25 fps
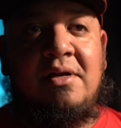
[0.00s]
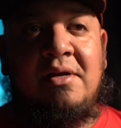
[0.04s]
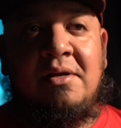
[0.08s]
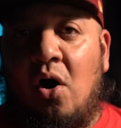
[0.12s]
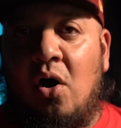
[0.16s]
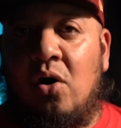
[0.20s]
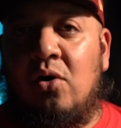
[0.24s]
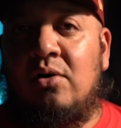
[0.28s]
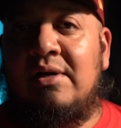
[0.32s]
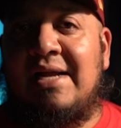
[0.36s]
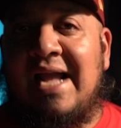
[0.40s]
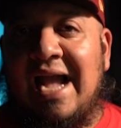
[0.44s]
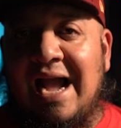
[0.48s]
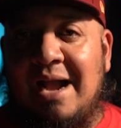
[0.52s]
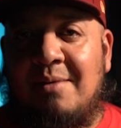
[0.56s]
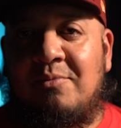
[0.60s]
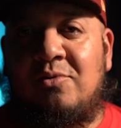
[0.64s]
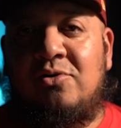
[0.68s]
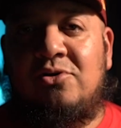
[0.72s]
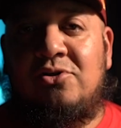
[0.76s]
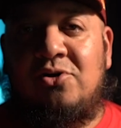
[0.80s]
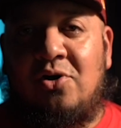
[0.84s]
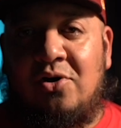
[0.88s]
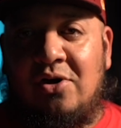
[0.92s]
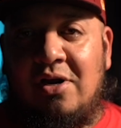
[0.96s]
All
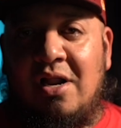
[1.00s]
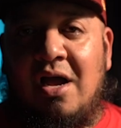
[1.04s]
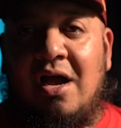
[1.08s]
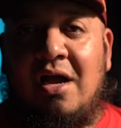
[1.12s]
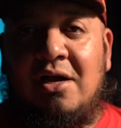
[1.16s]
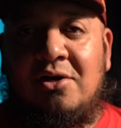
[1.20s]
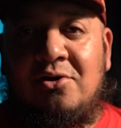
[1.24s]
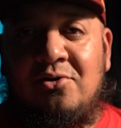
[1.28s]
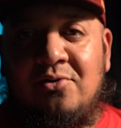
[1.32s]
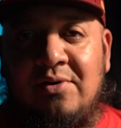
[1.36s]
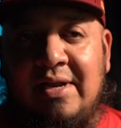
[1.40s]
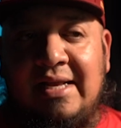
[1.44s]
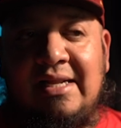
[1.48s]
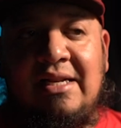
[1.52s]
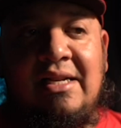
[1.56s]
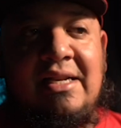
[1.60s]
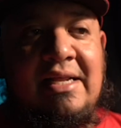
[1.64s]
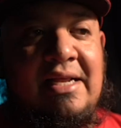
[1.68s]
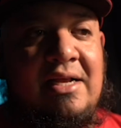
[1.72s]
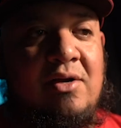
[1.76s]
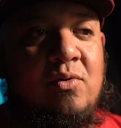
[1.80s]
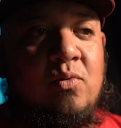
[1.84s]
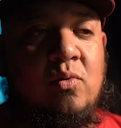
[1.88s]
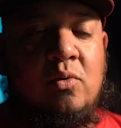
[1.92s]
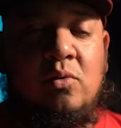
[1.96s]
cameras are not created
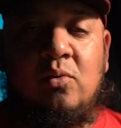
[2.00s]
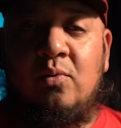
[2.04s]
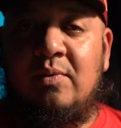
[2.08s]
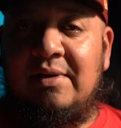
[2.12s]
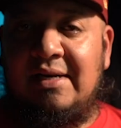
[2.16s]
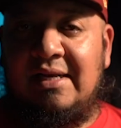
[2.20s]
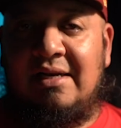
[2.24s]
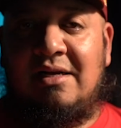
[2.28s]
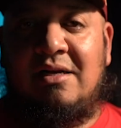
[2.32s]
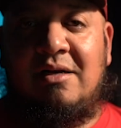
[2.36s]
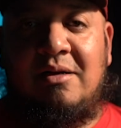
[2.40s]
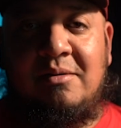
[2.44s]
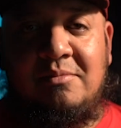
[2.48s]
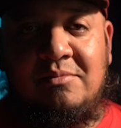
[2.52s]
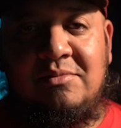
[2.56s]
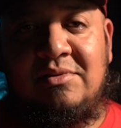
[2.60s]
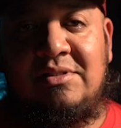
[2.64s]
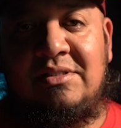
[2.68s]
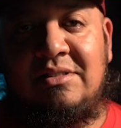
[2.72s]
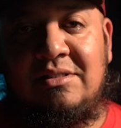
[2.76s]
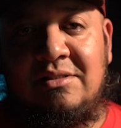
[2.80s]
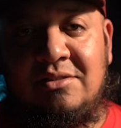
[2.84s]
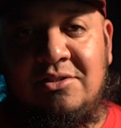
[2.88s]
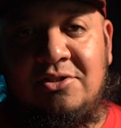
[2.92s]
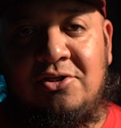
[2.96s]
equal when it
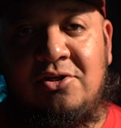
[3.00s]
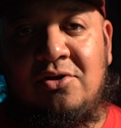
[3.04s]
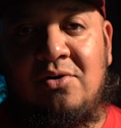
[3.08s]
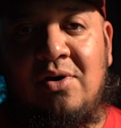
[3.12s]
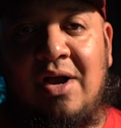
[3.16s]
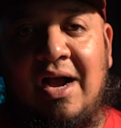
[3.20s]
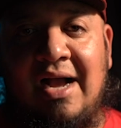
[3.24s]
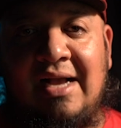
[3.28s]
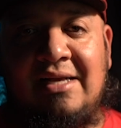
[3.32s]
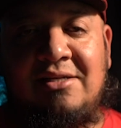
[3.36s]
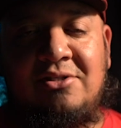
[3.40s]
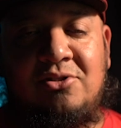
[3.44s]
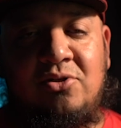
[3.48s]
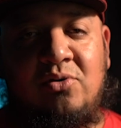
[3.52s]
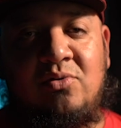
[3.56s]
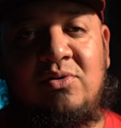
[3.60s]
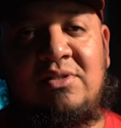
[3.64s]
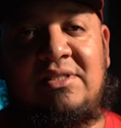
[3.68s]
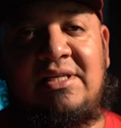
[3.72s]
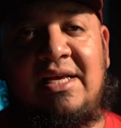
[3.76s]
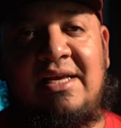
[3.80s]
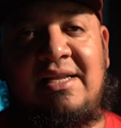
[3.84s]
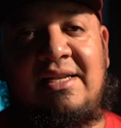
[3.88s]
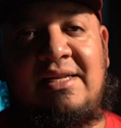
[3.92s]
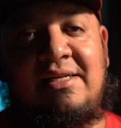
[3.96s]
comes to ISO
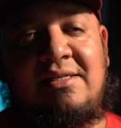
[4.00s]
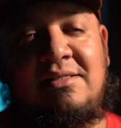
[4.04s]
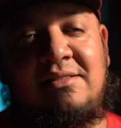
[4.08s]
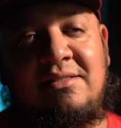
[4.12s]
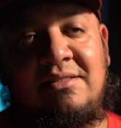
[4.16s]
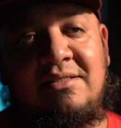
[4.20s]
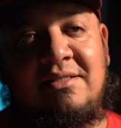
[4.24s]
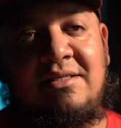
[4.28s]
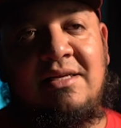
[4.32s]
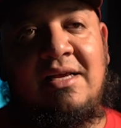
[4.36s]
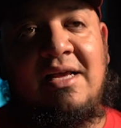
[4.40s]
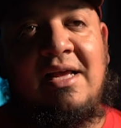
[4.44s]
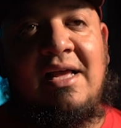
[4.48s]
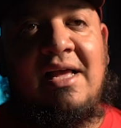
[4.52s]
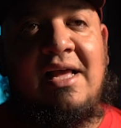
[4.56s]
settings,